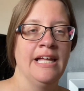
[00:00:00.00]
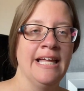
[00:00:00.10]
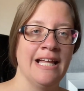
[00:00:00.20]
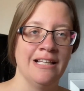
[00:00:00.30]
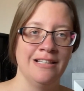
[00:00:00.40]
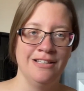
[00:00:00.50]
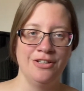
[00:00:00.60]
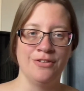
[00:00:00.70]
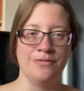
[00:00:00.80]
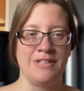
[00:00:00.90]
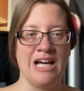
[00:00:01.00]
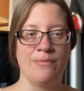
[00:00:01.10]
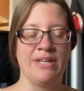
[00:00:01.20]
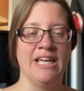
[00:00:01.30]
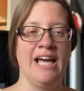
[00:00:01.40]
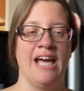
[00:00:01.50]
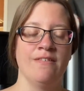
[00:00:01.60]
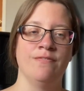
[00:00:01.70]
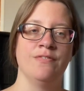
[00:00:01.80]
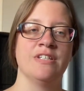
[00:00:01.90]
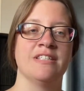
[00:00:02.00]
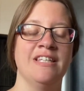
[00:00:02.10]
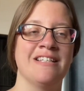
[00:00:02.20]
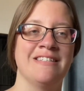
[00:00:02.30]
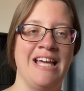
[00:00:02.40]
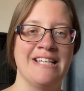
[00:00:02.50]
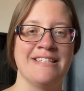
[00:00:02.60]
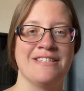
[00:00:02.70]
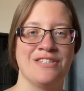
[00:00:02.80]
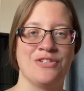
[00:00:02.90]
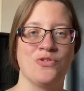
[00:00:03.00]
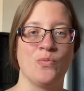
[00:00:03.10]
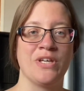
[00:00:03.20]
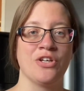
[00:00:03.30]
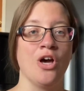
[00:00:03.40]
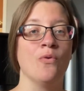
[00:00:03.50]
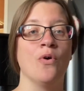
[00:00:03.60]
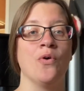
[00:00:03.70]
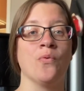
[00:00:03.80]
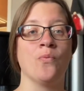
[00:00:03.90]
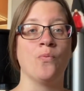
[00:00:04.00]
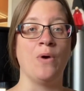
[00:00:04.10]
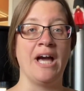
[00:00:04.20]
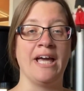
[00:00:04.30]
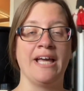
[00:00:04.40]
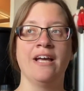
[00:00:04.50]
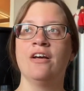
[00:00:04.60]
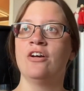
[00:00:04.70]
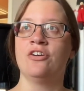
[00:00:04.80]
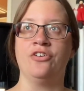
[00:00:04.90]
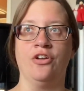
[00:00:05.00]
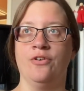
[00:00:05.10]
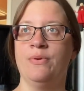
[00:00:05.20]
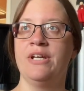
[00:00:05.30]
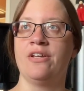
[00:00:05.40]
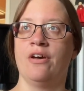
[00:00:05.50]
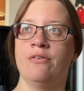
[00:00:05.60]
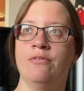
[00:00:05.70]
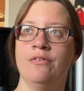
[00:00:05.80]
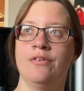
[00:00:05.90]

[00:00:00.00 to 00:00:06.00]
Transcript: Hello, now we have six days until we go away. No, we don't.